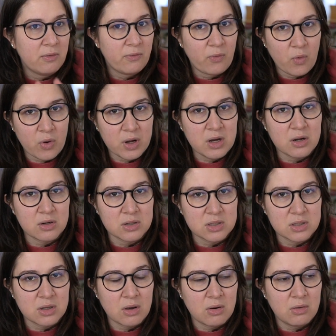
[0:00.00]
4
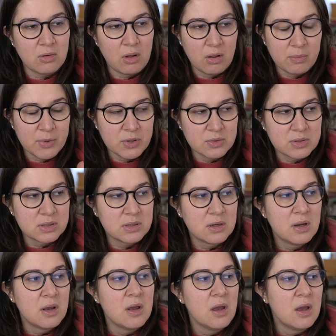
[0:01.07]
years ago almost.
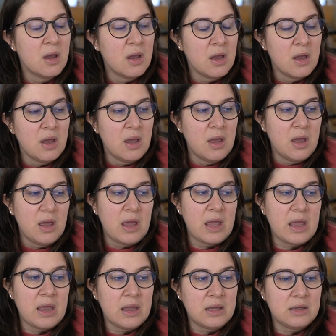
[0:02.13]

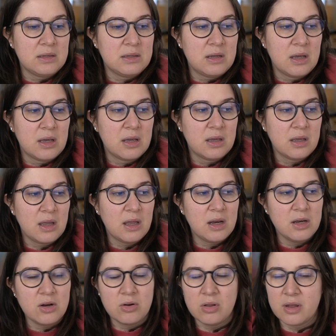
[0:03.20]
And
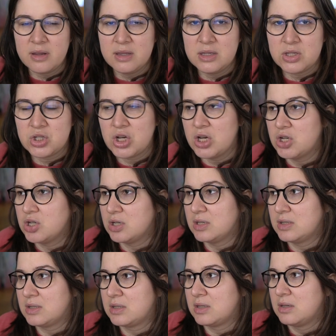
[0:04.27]
you know, a lot of these
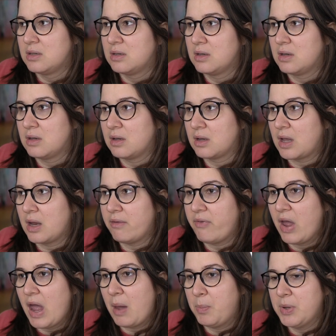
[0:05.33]
changes kind of
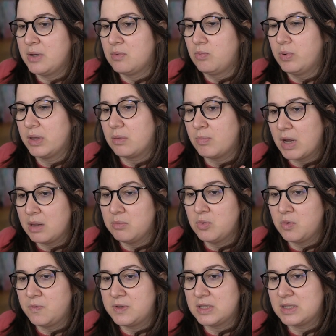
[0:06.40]
happened with my
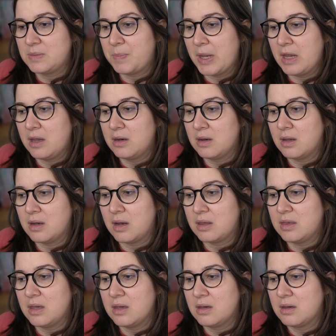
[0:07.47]
move to Spain. And I
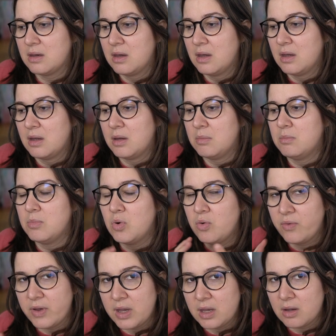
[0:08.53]
think
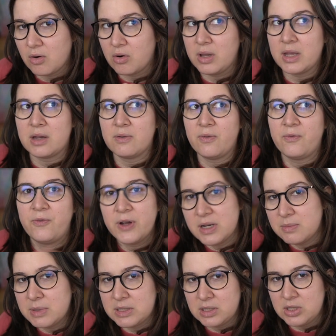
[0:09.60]
moving or like
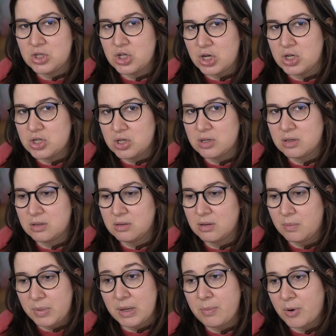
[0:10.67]
fundamentally changing a
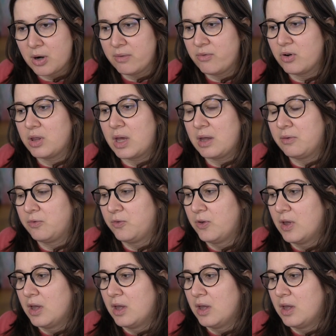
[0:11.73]
big part of your life